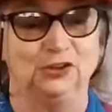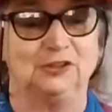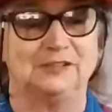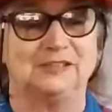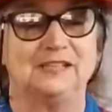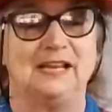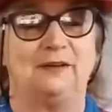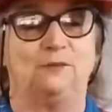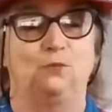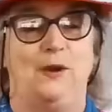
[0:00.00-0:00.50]
looks
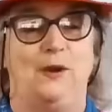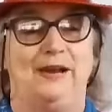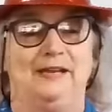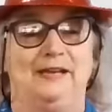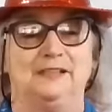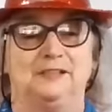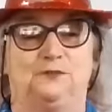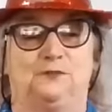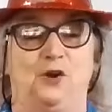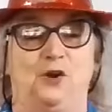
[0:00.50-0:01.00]
like Wayne
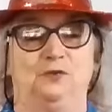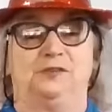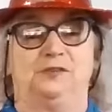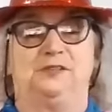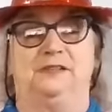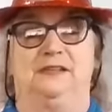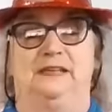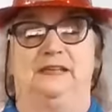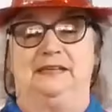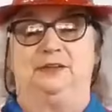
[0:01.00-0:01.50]
is
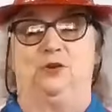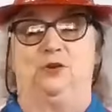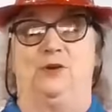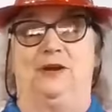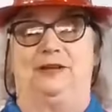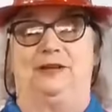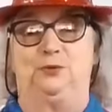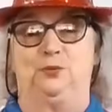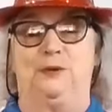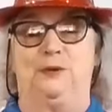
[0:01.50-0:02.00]
frozen,
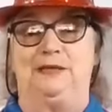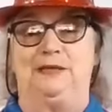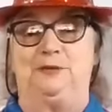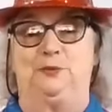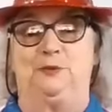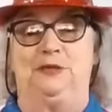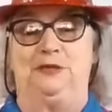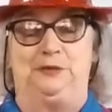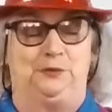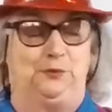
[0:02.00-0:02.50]
going tweet,
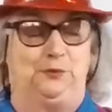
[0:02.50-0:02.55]
tweet,